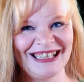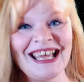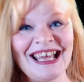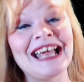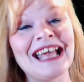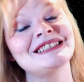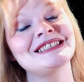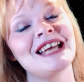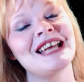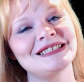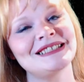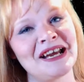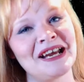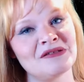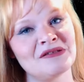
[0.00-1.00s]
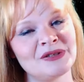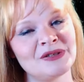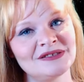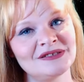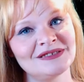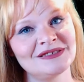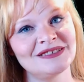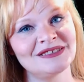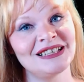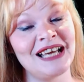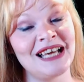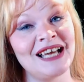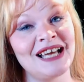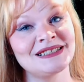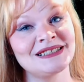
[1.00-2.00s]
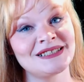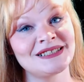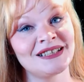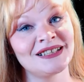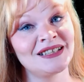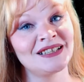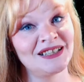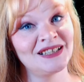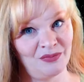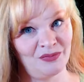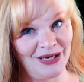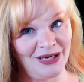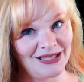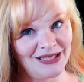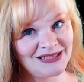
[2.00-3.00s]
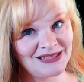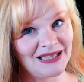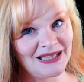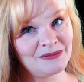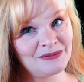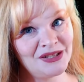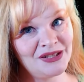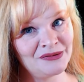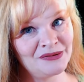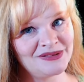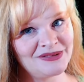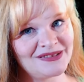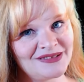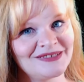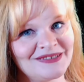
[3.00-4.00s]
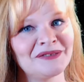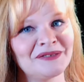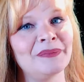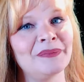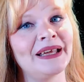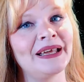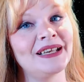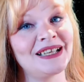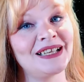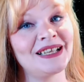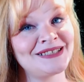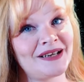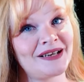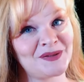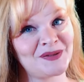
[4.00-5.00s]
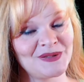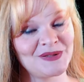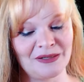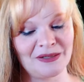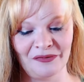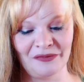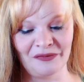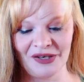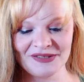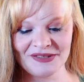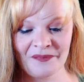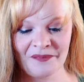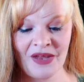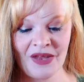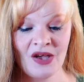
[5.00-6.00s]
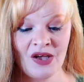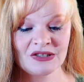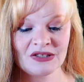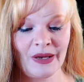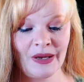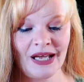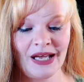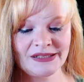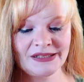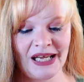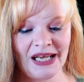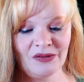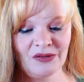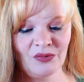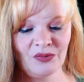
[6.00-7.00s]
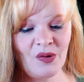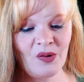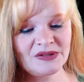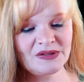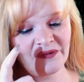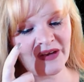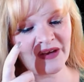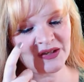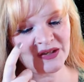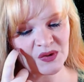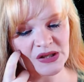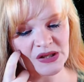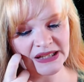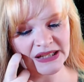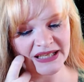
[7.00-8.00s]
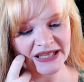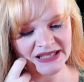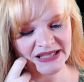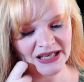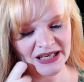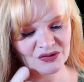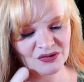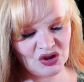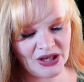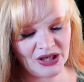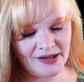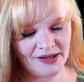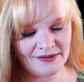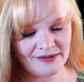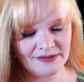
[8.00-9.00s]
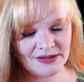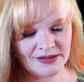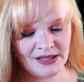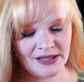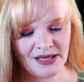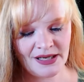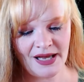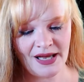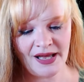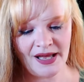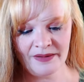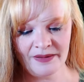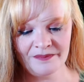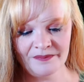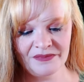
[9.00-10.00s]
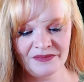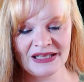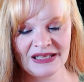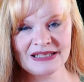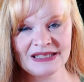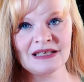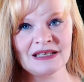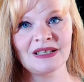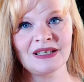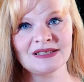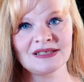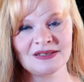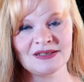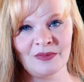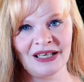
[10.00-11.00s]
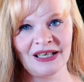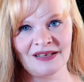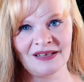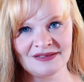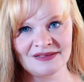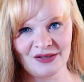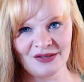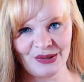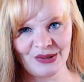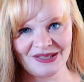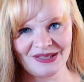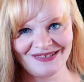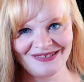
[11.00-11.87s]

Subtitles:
It's not terrible. It has products that I will use, but it's not as cool as some of y'all's. So I got a rose facial cleansing gel. They send me so many cleansers.